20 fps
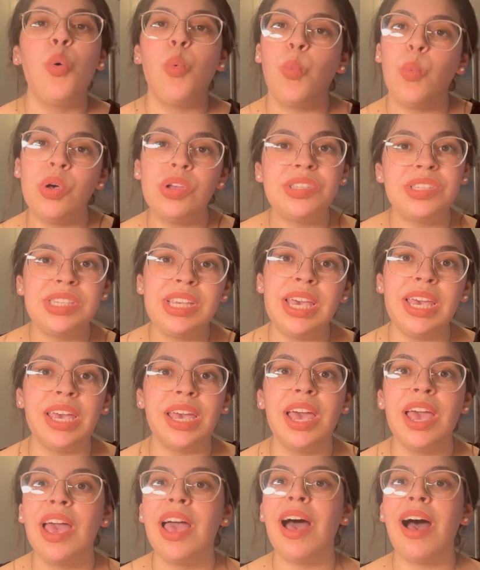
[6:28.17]
We'll
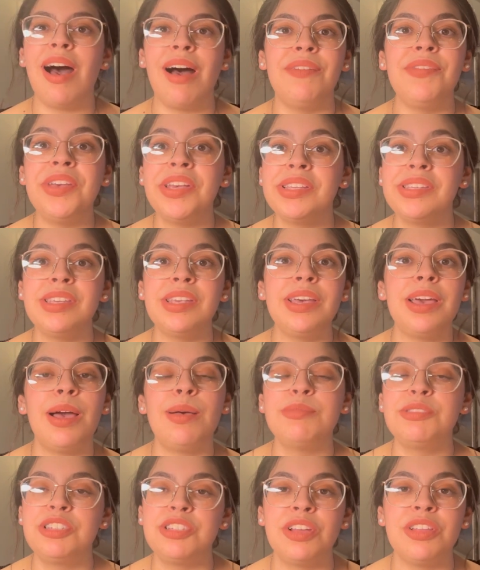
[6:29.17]
see. Obviously,
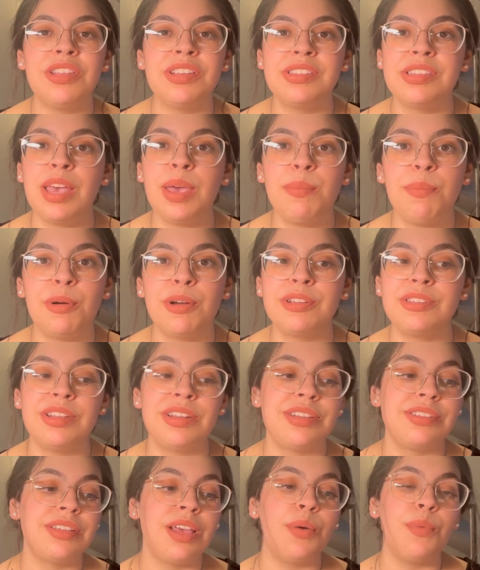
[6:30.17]
I'm still the same
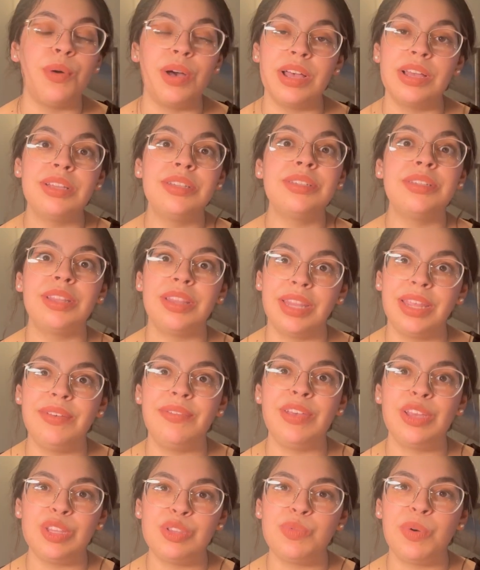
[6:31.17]
person as I was
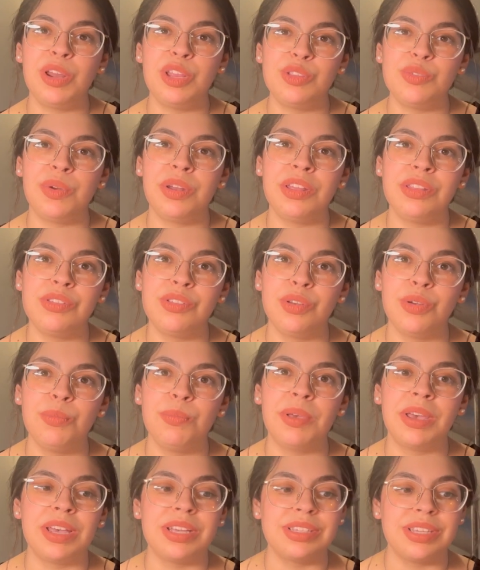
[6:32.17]
leaving twenty twenty-two
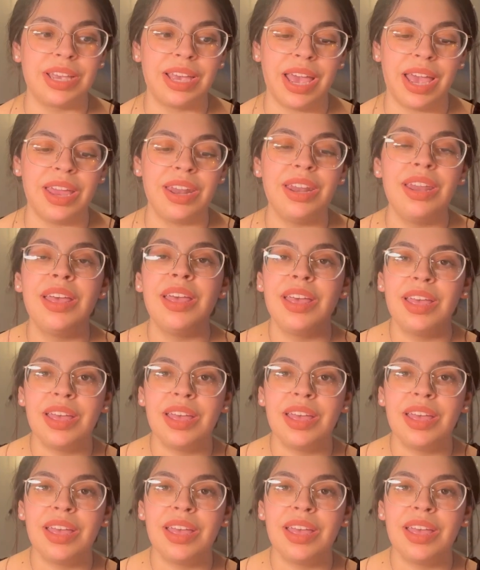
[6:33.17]
because, again,